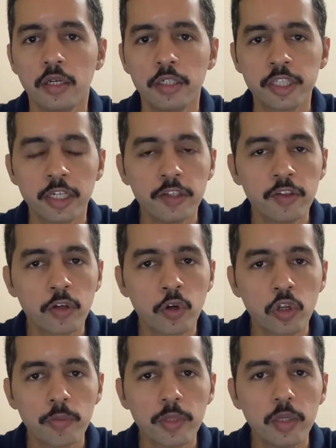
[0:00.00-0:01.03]
Chinese
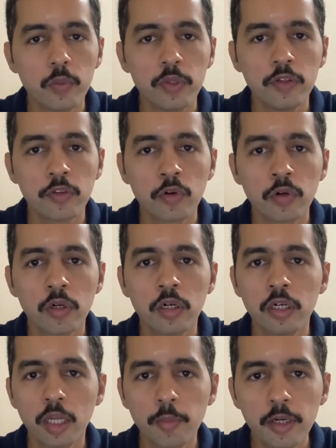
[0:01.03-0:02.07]
economy, we saw a
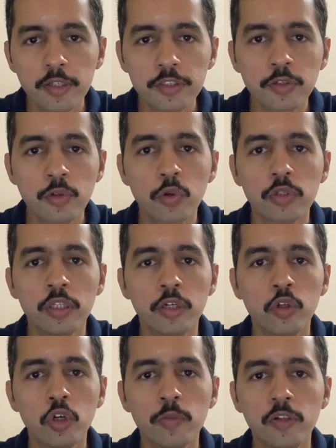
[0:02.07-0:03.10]
double-digit growth in the
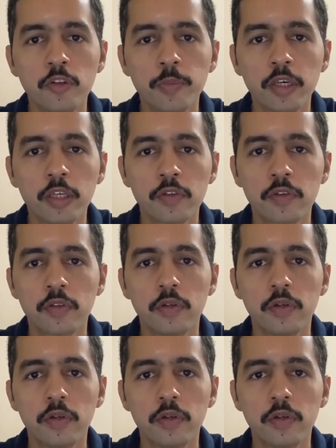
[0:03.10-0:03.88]
durable space